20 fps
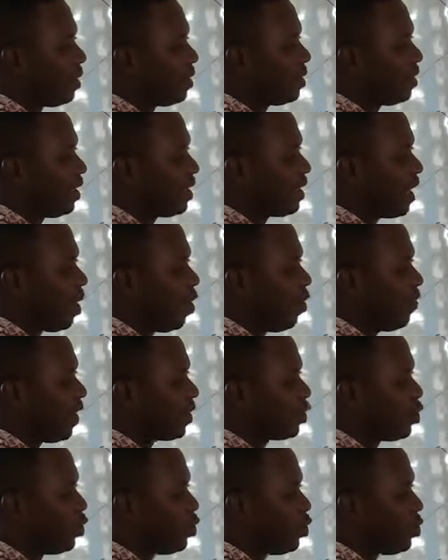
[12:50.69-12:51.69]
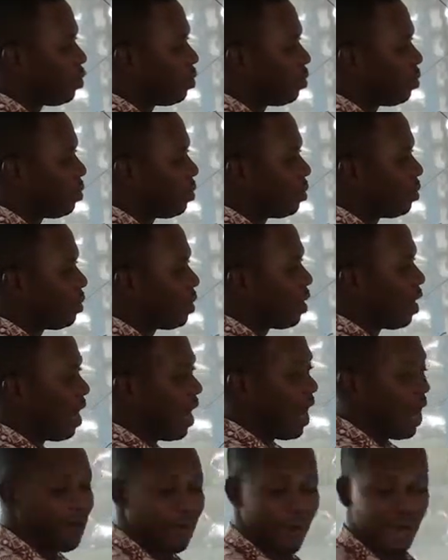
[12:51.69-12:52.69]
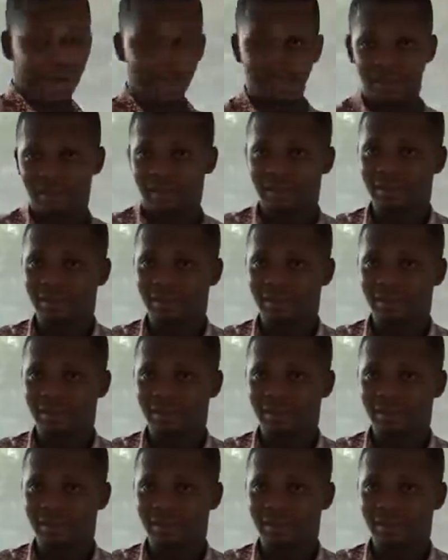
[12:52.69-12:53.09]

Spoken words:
Theta over 2. Agreed?